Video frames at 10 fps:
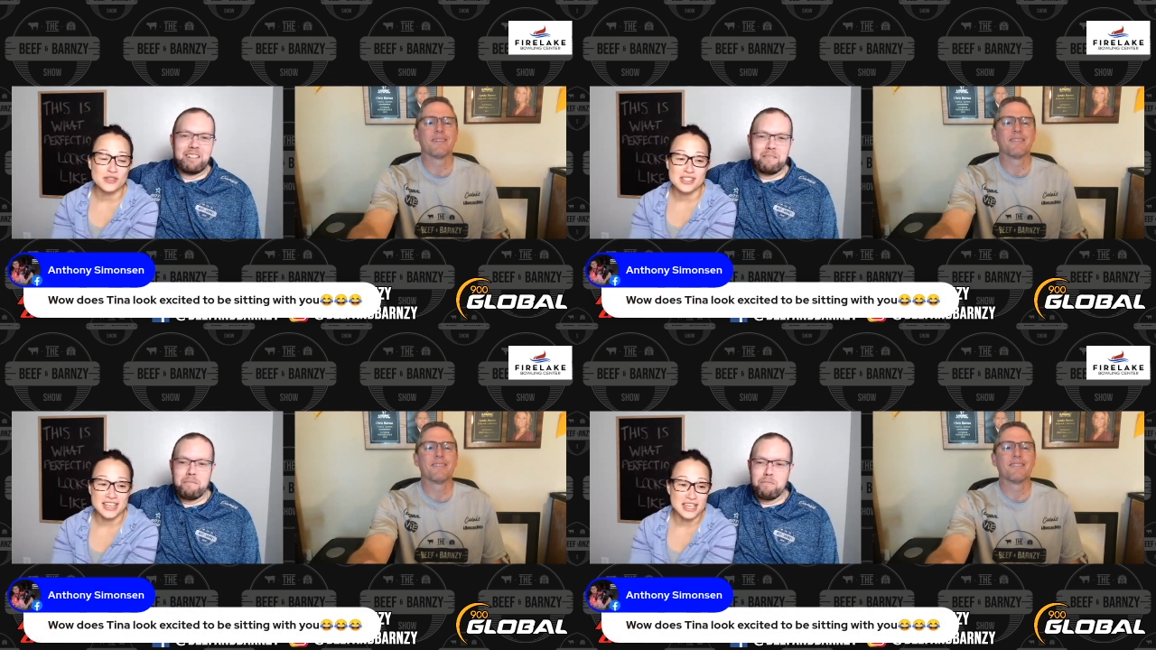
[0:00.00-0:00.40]

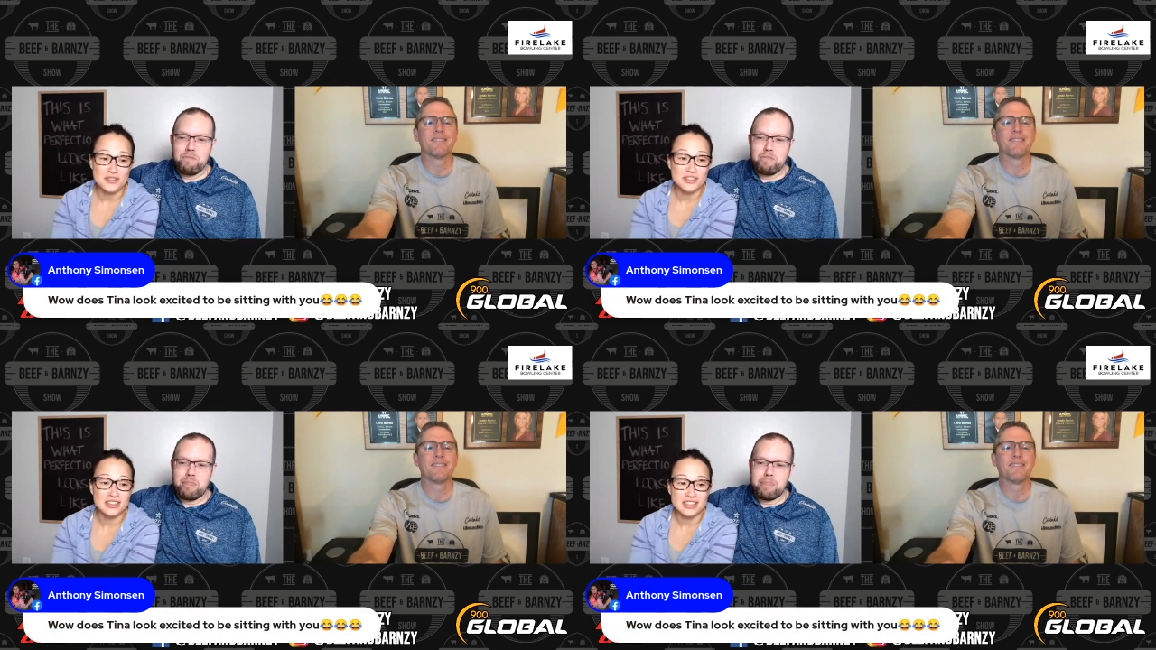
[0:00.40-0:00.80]
Speaker 1: Like even
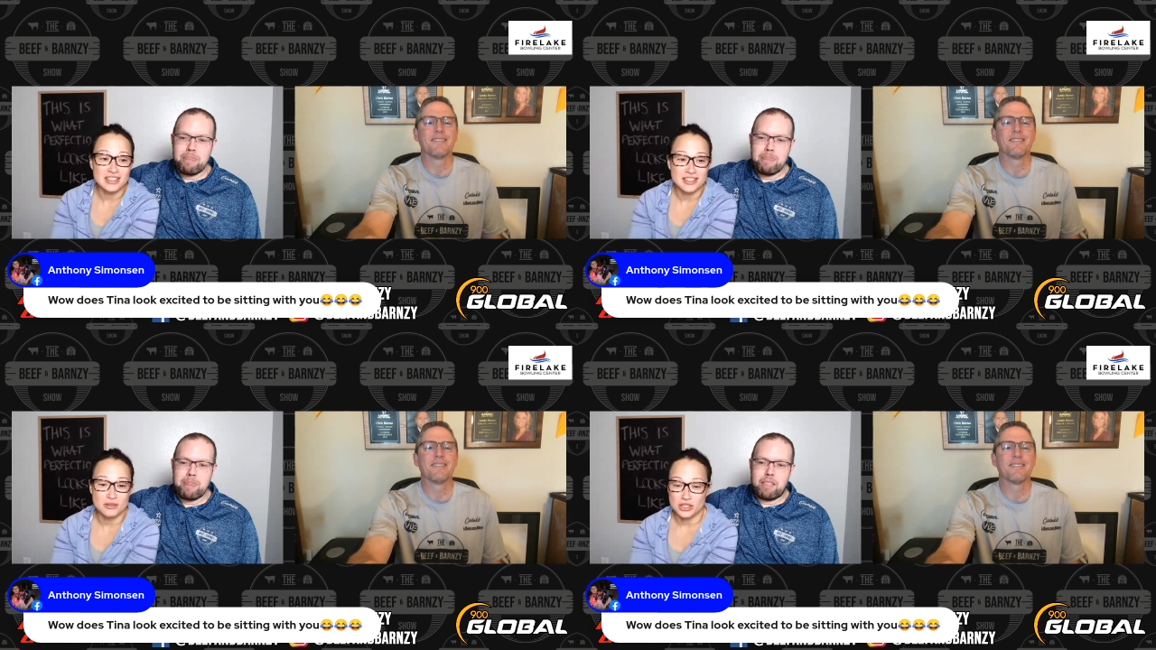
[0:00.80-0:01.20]
in
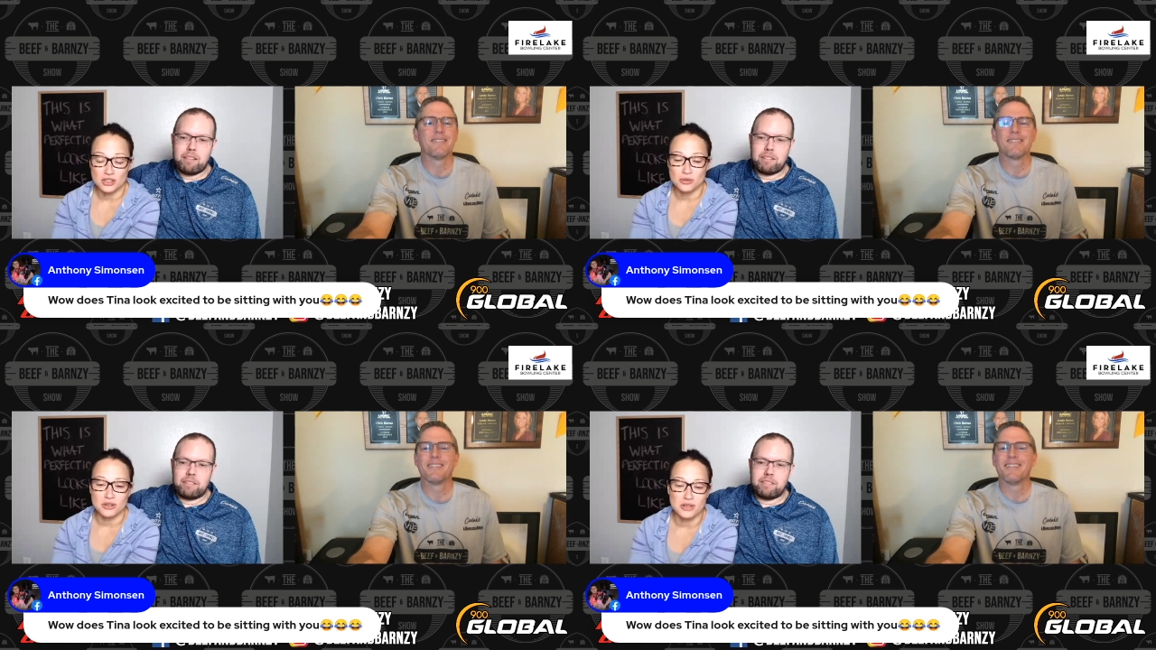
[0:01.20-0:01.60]
league, you know,
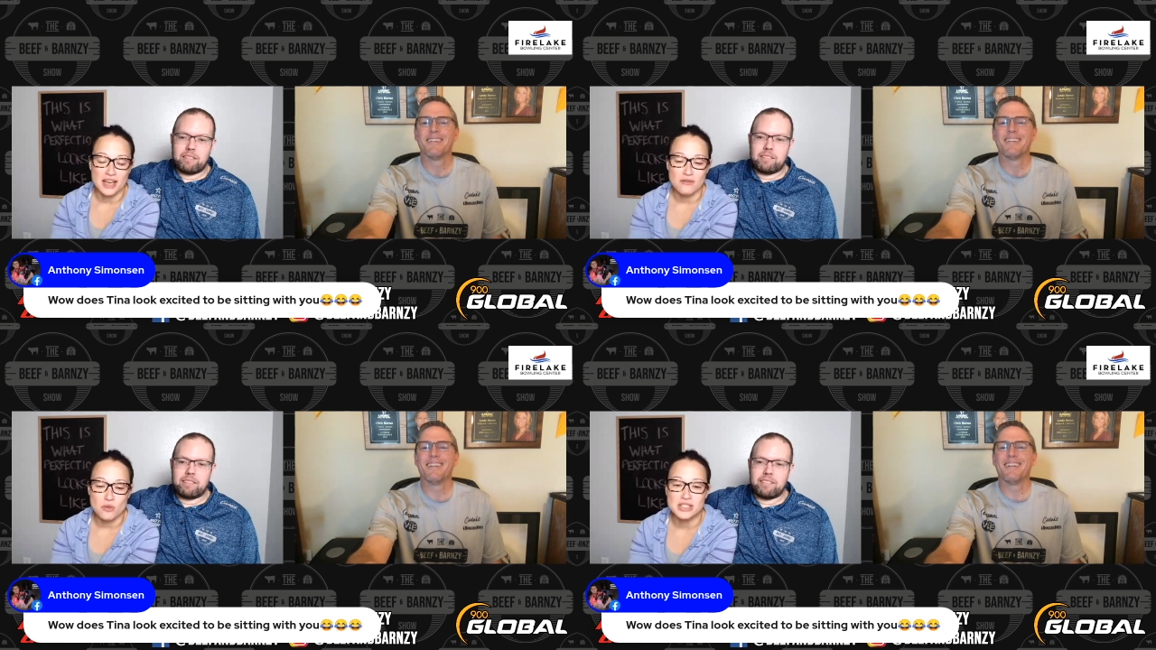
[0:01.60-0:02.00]
we only have
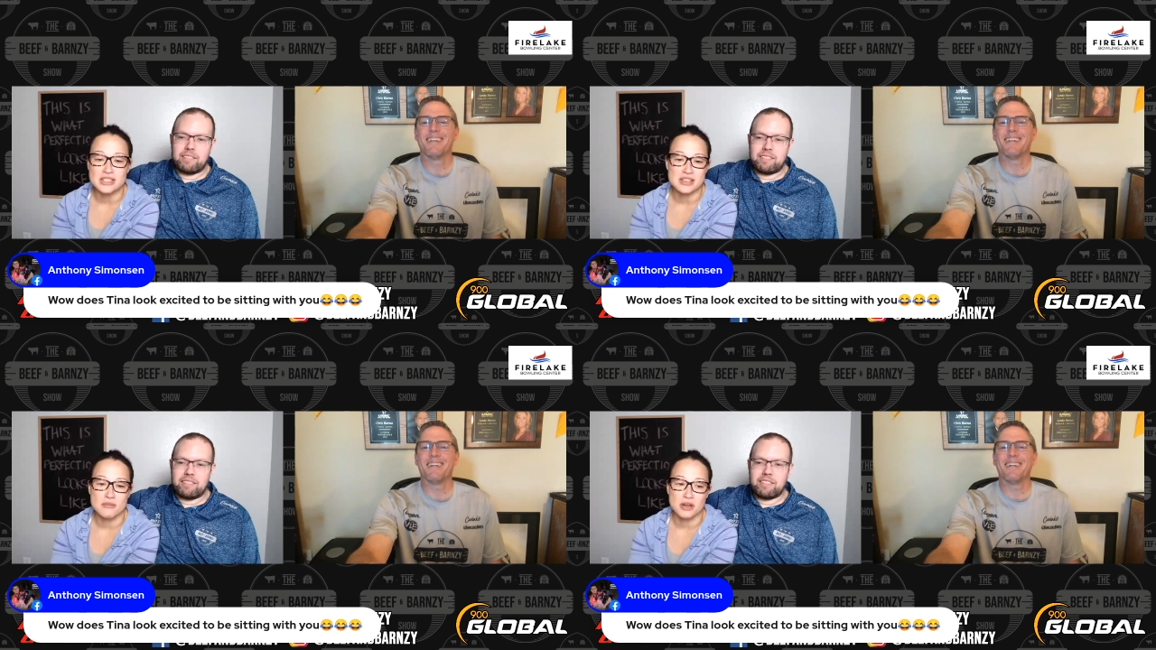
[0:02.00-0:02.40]
one
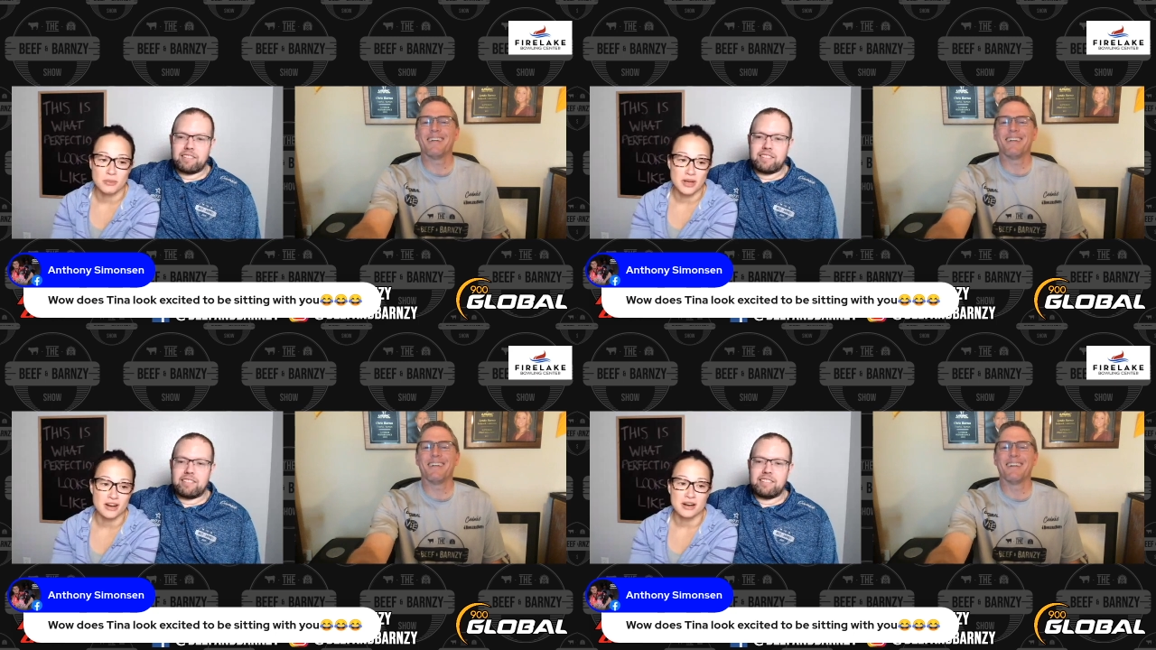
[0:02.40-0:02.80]
team on a
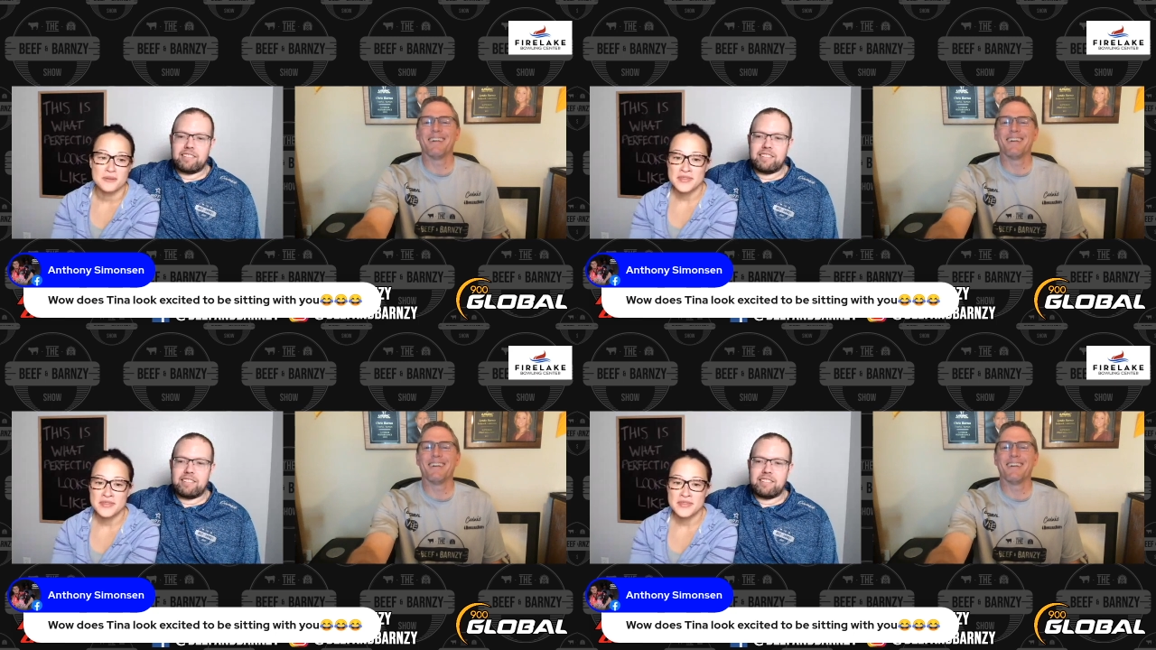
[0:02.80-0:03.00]
pair,